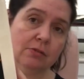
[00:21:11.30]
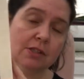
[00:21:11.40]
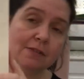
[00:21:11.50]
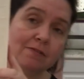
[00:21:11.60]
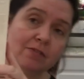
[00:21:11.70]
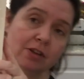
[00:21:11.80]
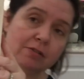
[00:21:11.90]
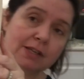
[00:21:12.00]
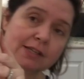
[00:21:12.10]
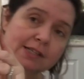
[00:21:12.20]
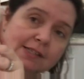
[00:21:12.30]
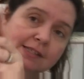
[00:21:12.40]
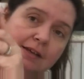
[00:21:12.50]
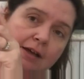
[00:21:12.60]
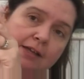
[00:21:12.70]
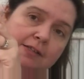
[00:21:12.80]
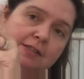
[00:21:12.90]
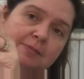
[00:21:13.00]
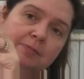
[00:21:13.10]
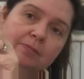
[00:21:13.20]
so it's a very nice
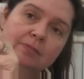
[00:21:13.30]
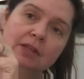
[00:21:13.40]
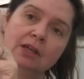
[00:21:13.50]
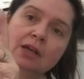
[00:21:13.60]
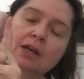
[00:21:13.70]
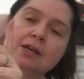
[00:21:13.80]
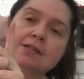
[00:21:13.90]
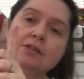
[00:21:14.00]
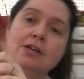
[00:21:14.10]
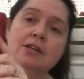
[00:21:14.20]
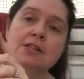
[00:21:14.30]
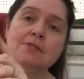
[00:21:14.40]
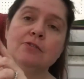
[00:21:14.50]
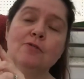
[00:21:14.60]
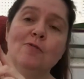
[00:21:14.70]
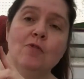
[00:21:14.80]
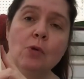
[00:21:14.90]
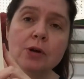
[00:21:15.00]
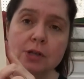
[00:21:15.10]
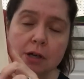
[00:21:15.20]
size, sells for
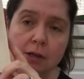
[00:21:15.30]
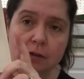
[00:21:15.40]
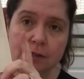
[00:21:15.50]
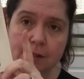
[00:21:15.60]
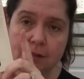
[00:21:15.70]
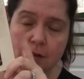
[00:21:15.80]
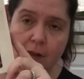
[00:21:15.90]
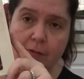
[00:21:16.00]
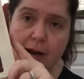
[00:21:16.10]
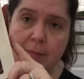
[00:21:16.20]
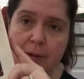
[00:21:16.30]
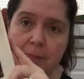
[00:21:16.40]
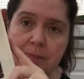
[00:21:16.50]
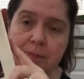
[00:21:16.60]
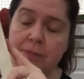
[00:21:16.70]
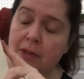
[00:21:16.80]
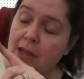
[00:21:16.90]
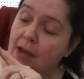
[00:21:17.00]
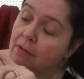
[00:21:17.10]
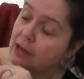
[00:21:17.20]
$4 at Dollarama.
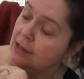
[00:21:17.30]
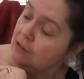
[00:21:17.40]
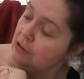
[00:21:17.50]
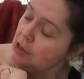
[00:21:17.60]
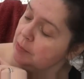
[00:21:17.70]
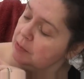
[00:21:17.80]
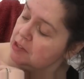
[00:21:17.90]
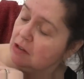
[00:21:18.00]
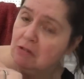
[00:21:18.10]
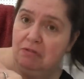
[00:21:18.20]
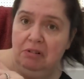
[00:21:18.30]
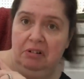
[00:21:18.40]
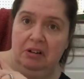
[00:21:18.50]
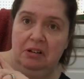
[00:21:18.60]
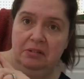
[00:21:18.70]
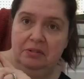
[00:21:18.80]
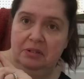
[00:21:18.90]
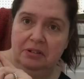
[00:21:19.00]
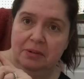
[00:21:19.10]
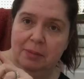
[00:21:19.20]
Now, I know a lot of people say, oh, $4,
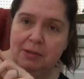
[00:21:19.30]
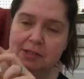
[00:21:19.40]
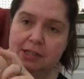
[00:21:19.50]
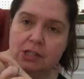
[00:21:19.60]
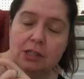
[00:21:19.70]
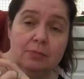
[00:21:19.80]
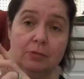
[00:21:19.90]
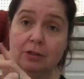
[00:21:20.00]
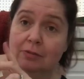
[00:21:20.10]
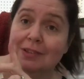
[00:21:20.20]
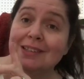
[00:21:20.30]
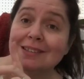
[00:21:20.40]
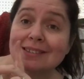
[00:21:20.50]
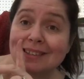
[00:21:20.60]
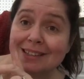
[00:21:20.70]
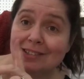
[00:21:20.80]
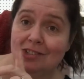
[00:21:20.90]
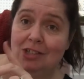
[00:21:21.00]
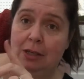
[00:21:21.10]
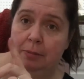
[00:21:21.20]
Dollarama is not cheap. Oh, this
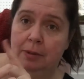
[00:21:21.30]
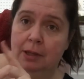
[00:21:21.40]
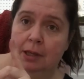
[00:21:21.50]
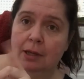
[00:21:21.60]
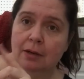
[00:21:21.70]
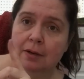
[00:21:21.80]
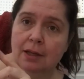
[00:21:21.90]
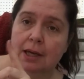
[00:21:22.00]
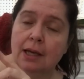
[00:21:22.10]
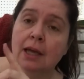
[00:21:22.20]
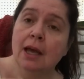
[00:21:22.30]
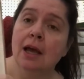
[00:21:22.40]
is cheap, okay?